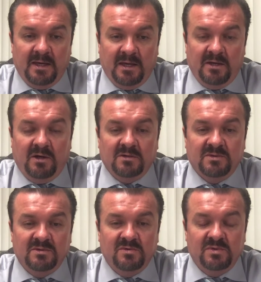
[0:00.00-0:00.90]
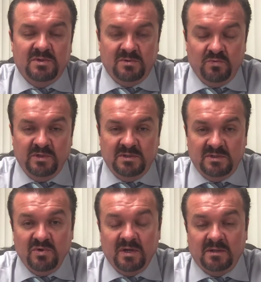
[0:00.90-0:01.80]
and also to
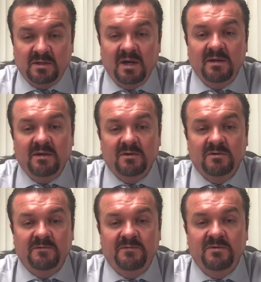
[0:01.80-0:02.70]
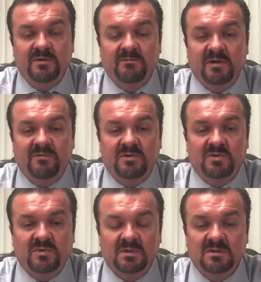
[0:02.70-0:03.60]
restrict unhealthy food and beverage
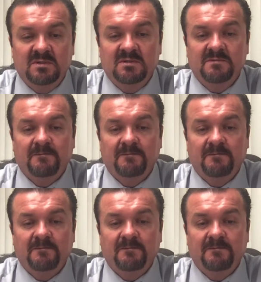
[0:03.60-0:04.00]
choices.